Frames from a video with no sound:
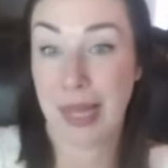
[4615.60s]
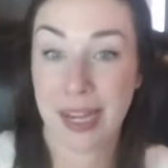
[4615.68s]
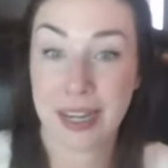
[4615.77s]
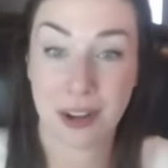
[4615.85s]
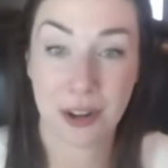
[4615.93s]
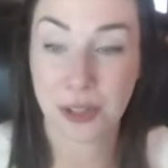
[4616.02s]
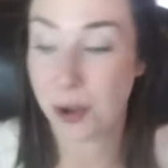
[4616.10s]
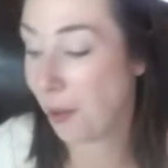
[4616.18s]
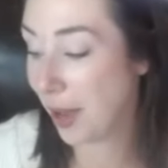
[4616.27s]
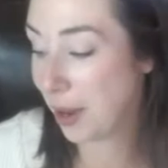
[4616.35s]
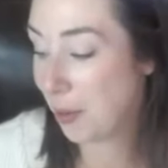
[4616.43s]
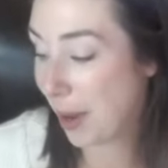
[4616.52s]
planning on
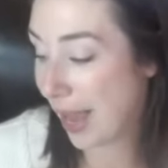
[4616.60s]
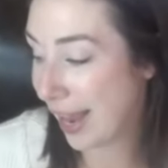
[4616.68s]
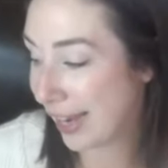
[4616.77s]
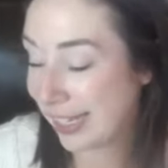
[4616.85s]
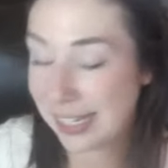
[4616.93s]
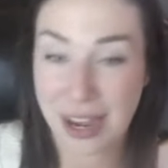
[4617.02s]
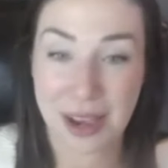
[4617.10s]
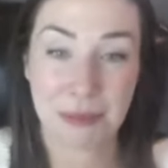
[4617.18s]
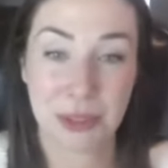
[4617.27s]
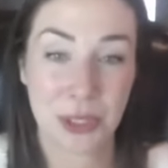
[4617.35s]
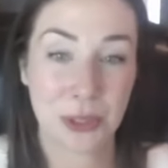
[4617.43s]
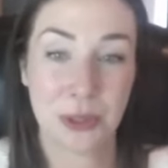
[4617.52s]
going away anytime
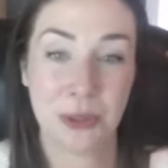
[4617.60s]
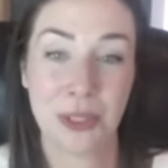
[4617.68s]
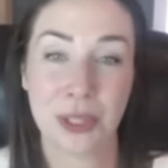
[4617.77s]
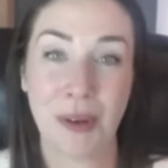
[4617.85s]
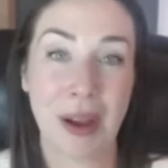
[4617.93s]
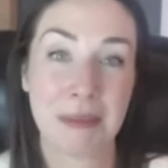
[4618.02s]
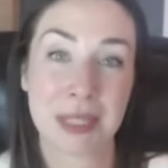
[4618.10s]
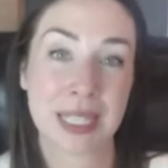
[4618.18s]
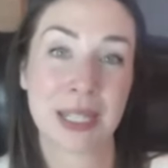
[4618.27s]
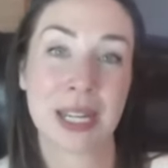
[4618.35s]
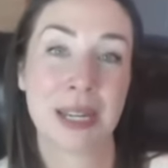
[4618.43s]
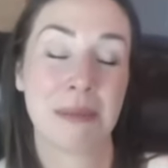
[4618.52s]
soon, so I'm
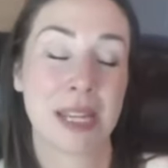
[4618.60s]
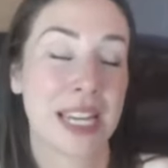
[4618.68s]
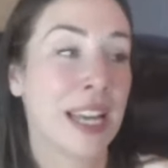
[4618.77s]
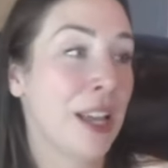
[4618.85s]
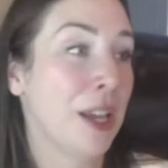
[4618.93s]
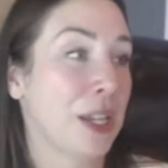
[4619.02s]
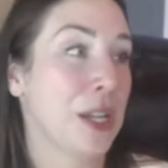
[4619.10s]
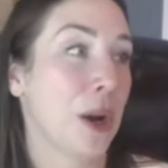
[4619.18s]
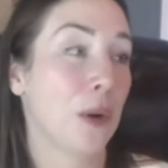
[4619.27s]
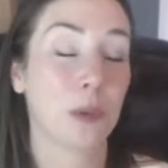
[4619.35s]
still going to be, you know,